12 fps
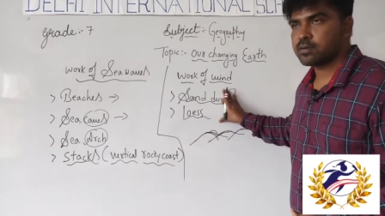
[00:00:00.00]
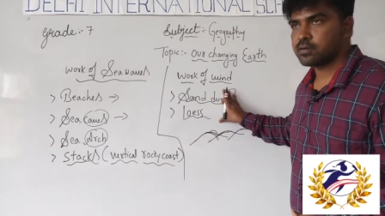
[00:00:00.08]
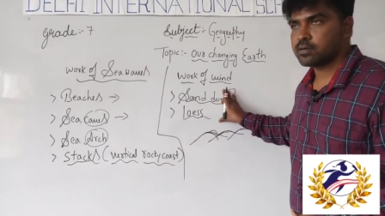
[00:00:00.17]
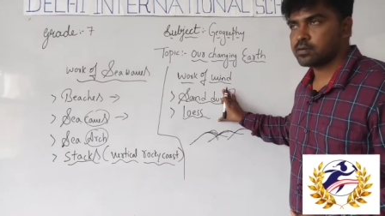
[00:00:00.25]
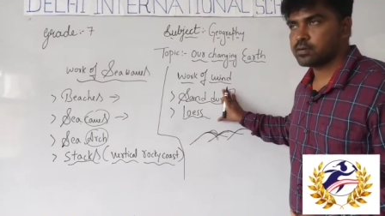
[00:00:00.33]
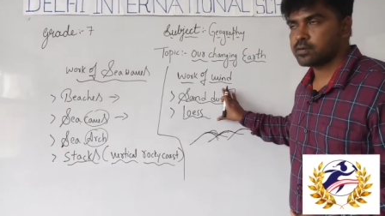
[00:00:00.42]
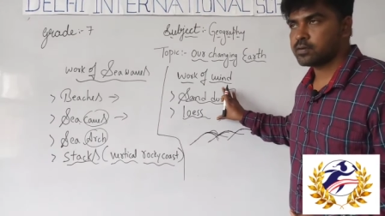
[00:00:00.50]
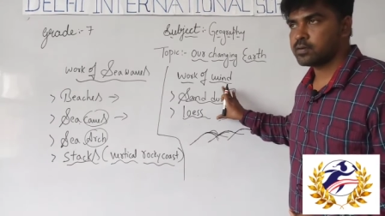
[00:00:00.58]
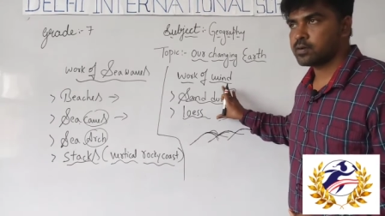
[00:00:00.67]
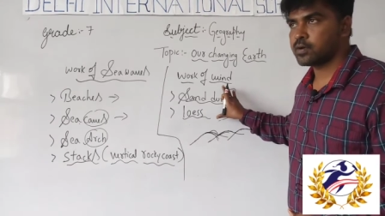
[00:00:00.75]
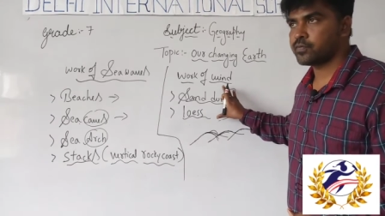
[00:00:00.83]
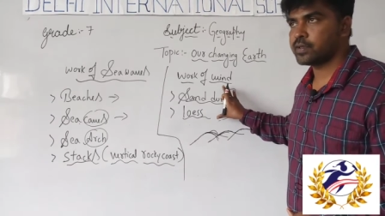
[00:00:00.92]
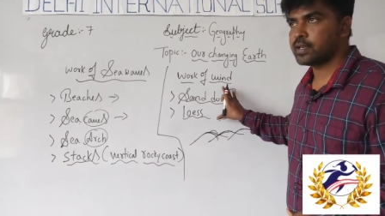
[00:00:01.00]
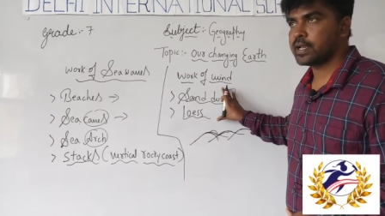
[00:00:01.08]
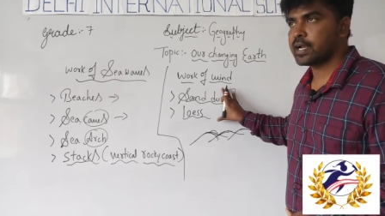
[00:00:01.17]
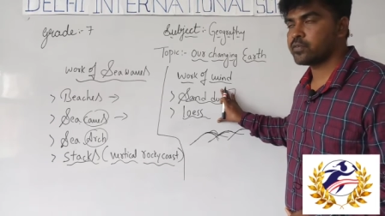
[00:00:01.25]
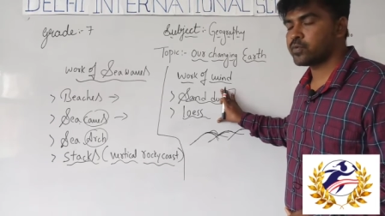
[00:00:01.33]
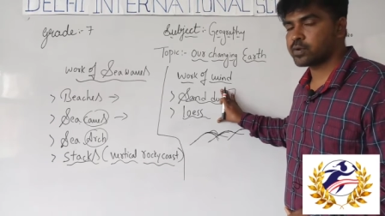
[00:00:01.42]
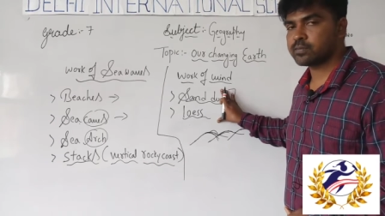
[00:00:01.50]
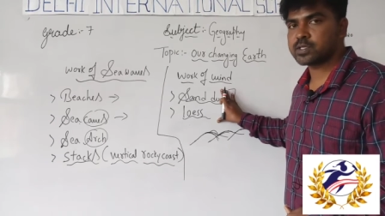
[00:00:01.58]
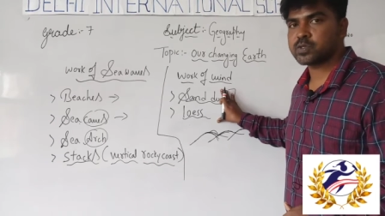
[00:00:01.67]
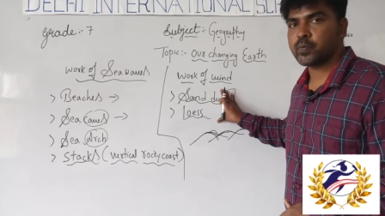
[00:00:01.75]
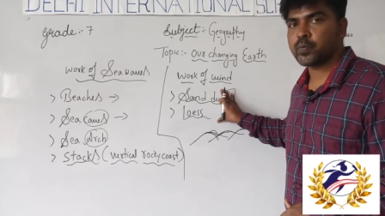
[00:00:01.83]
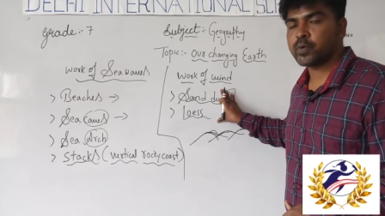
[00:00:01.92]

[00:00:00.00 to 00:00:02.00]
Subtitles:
of the landforms